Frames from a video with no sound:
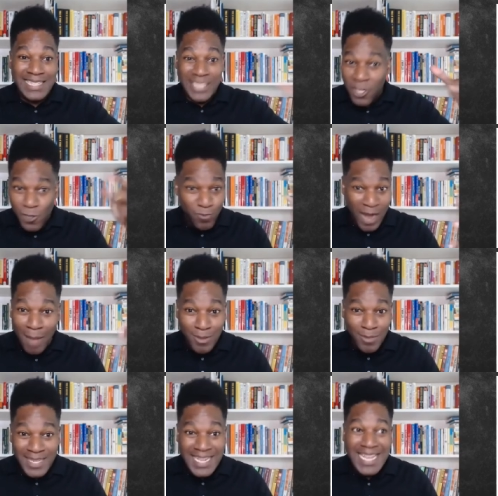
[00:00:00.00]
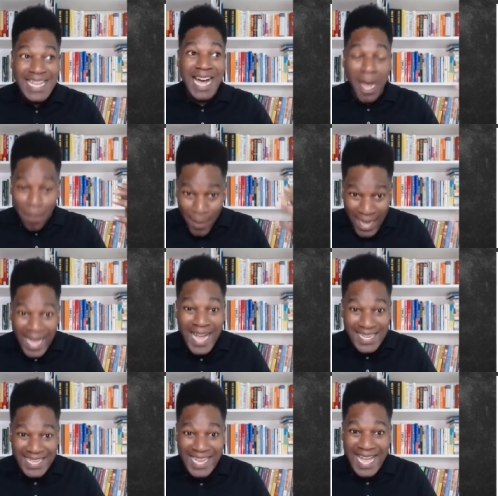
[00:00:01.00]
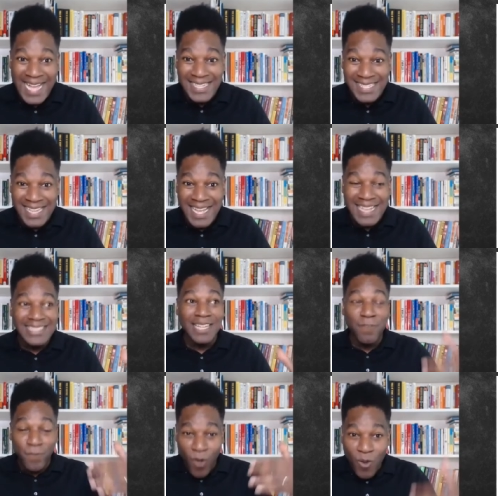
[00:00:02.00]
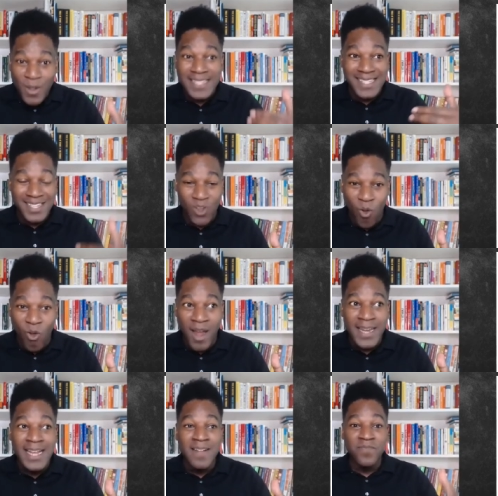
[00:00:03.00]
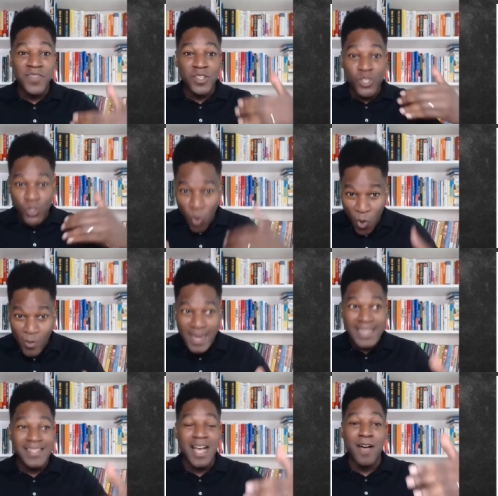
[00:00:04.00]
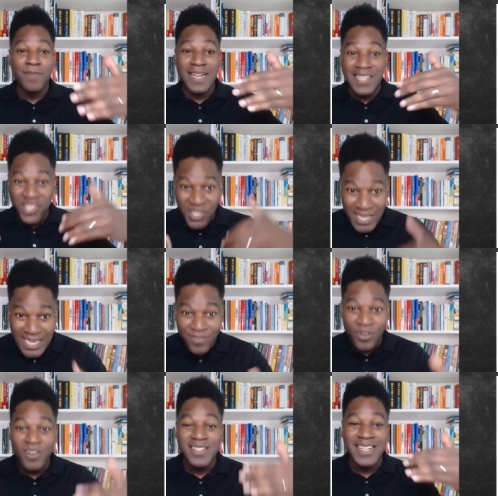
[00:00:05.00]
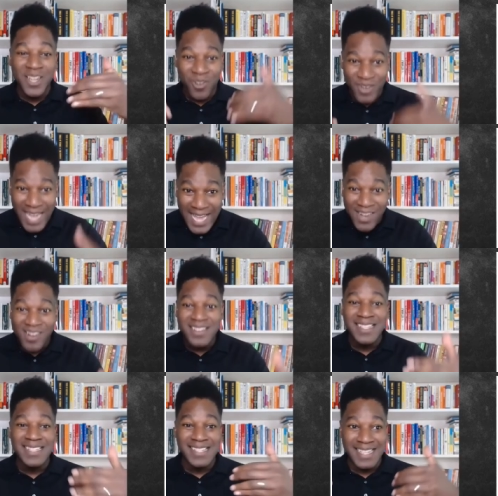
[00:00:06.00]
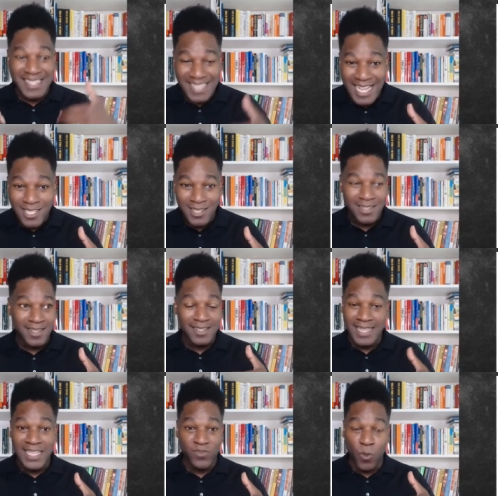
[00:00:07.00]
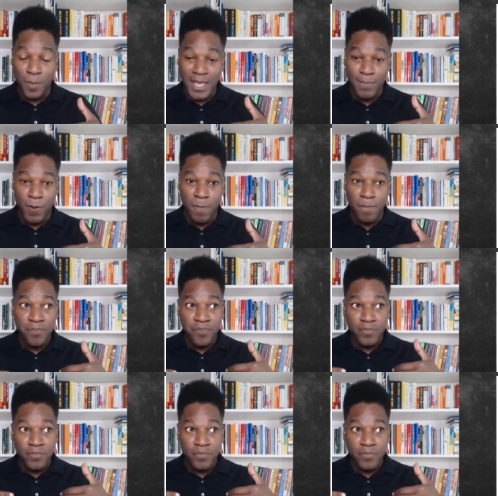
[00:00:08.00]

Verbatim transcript: there's probably a podcast that focuses on the stories of achievers and creators and success successful people